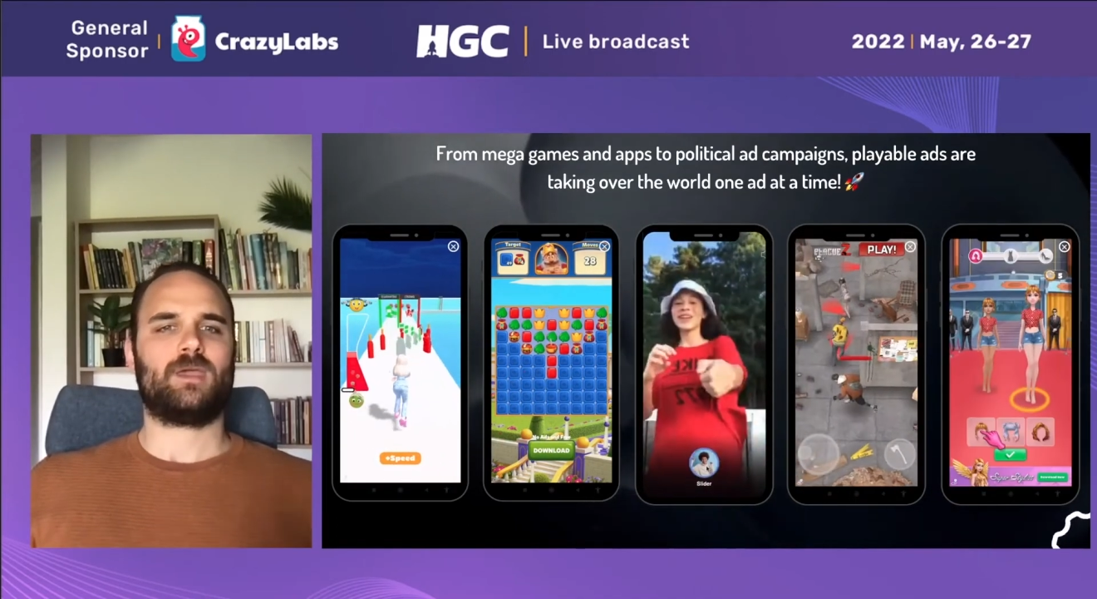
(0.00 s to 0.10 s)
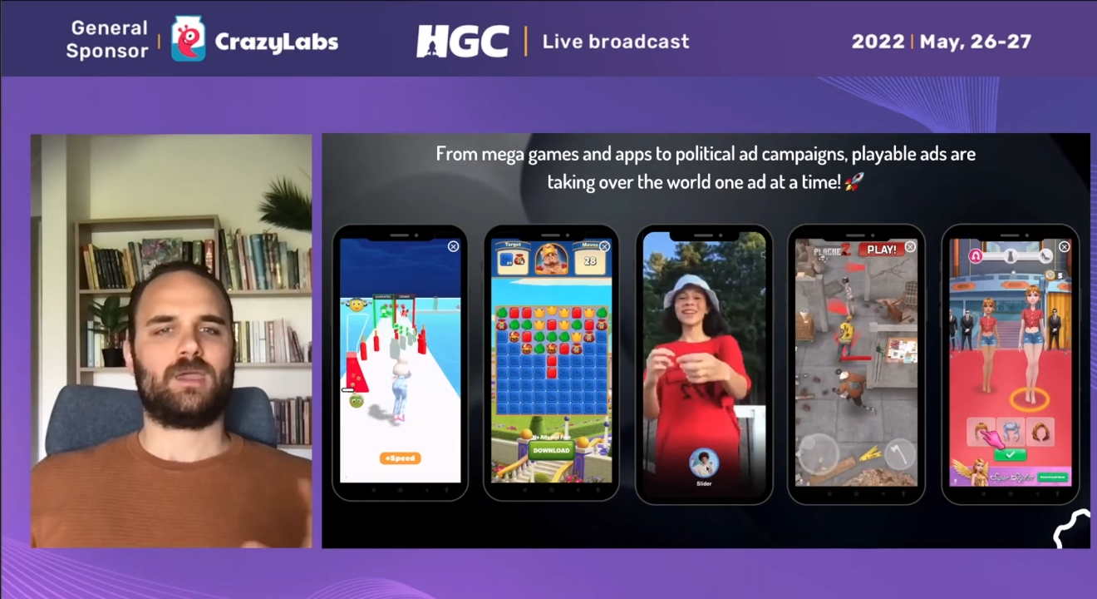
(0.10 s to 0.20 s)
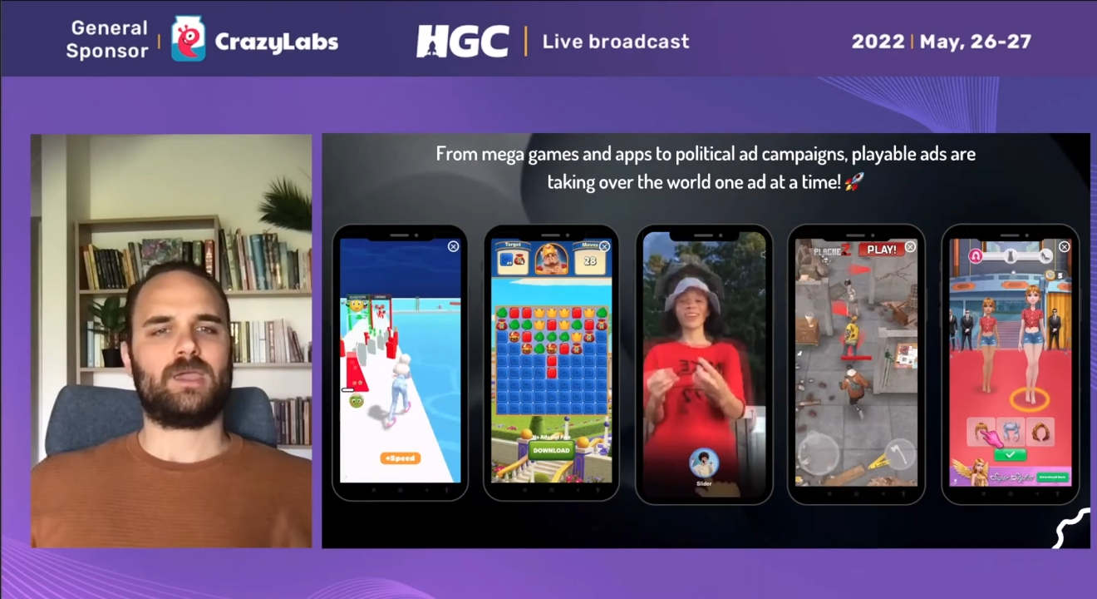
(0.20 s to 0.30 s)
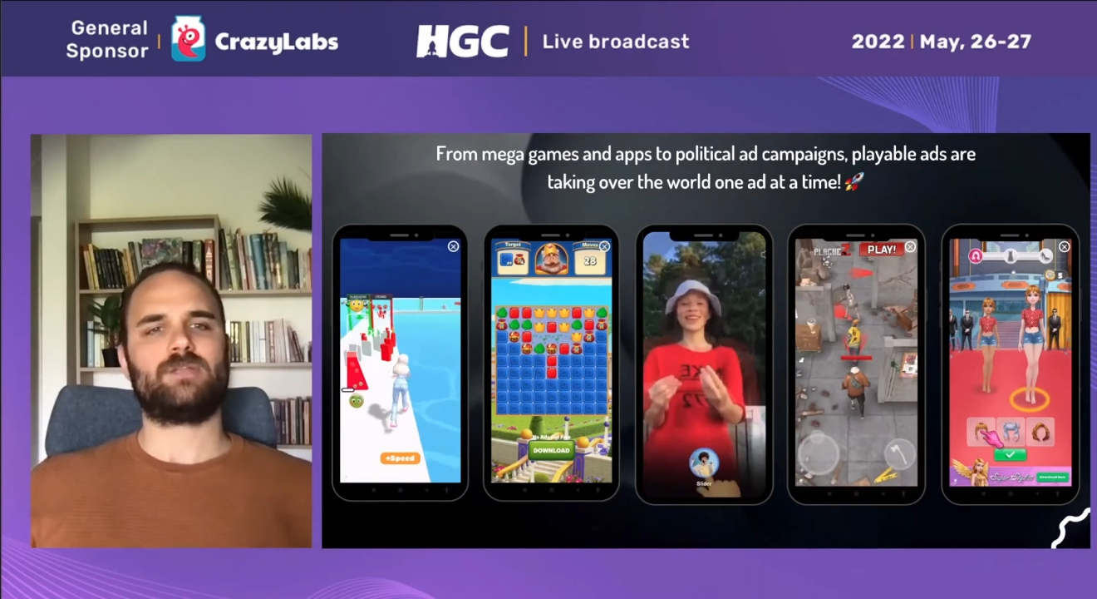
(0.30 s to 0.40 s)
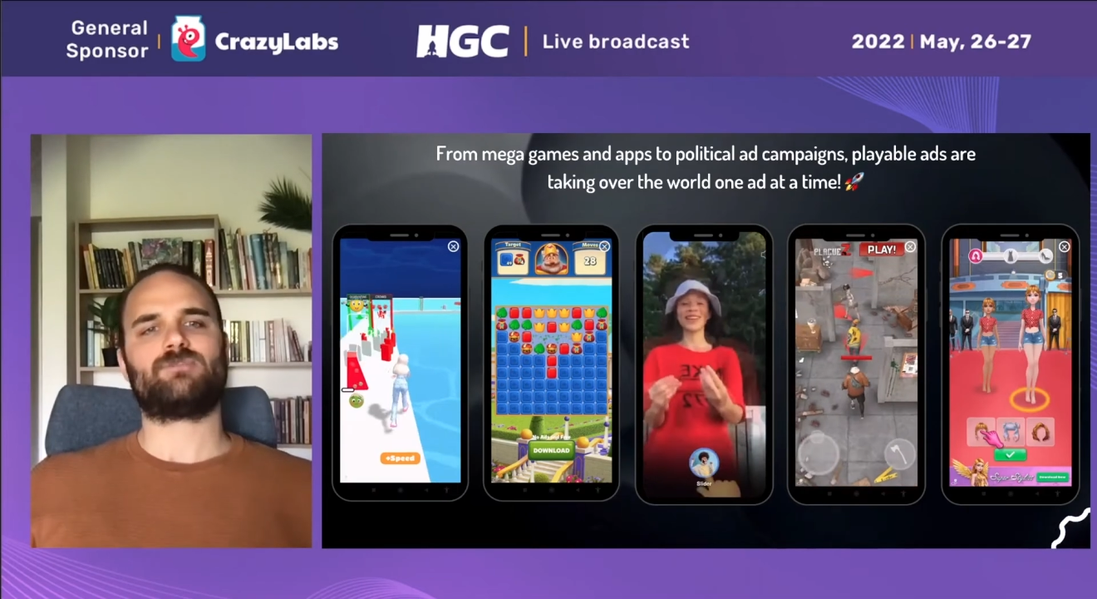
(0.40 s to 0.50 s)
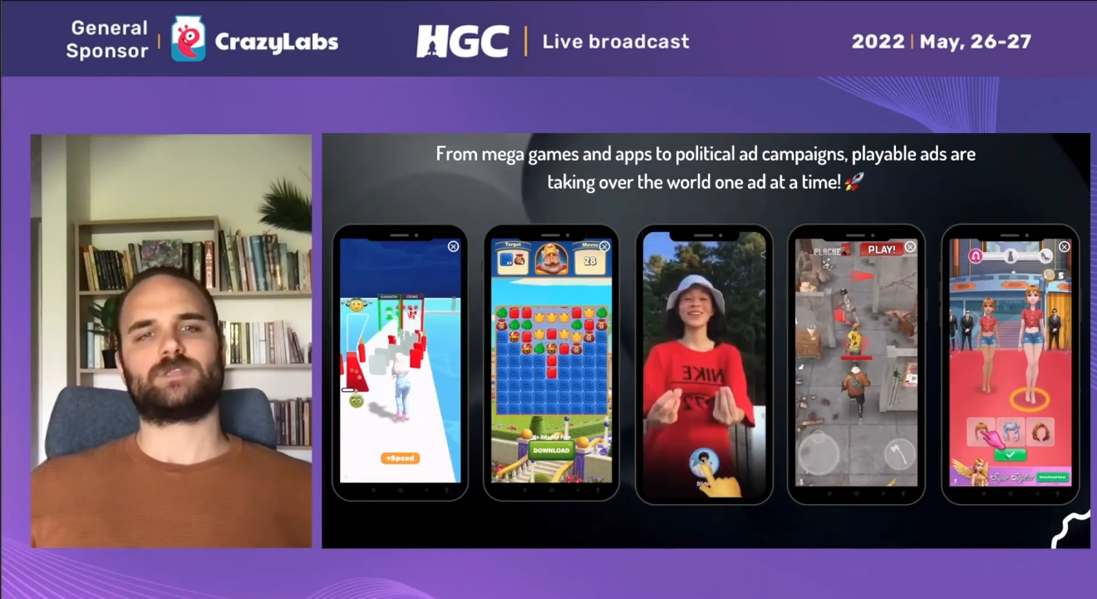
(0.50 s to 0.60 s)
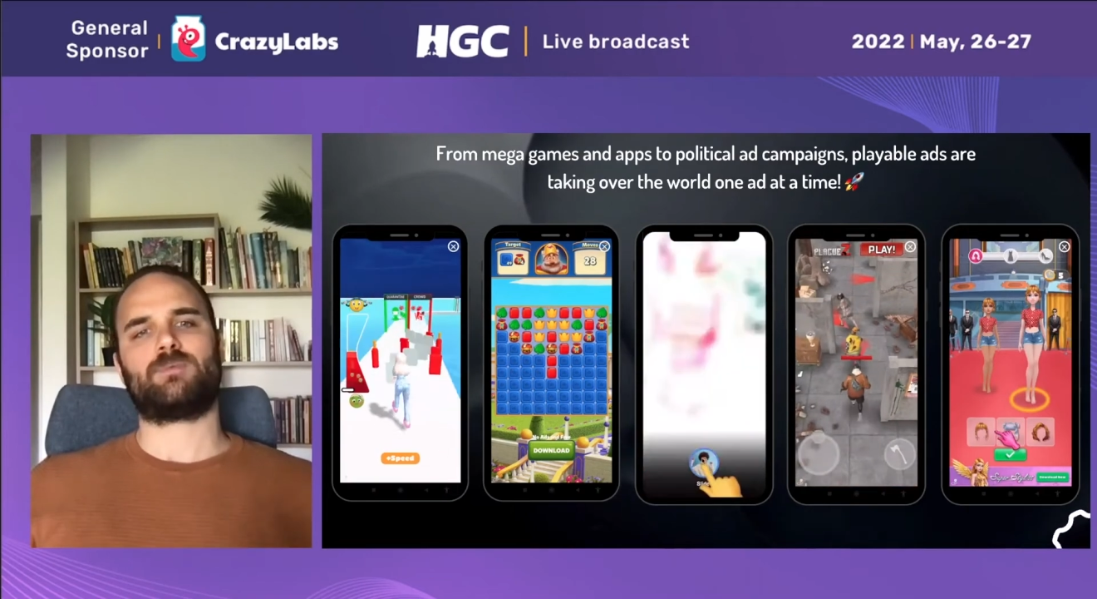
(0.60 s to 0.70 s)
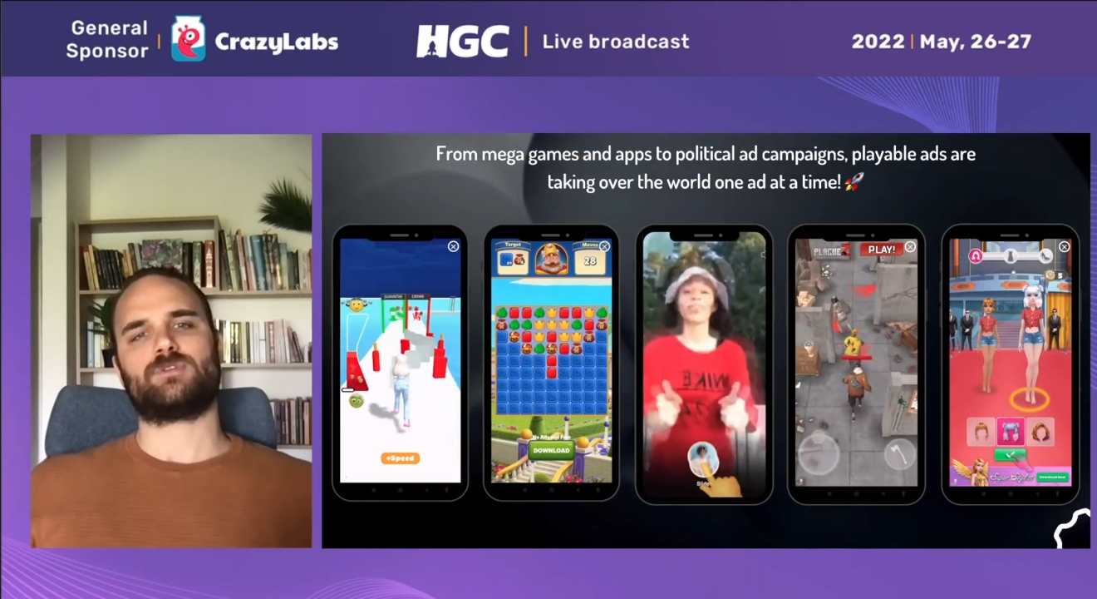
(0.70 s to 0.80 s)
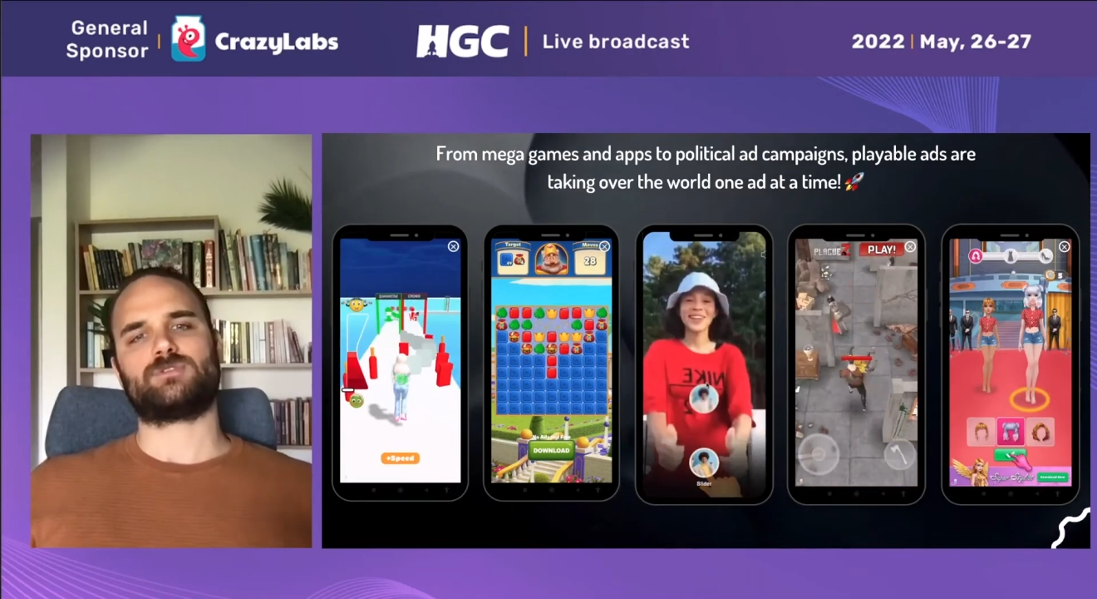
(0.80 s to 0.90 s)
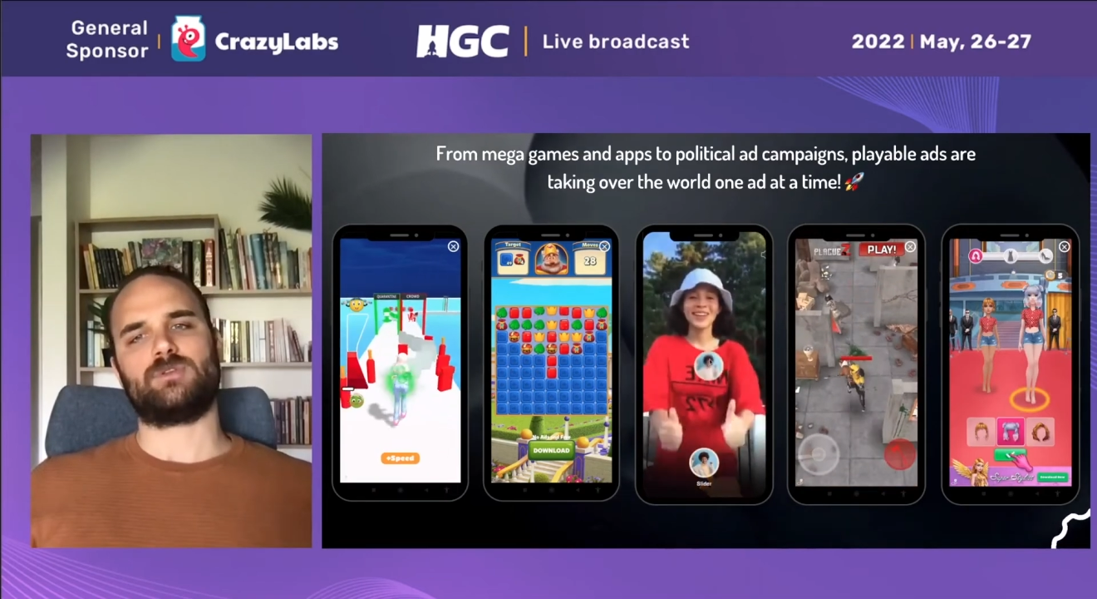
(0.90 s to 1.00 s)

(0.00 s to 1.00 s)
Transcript: in response to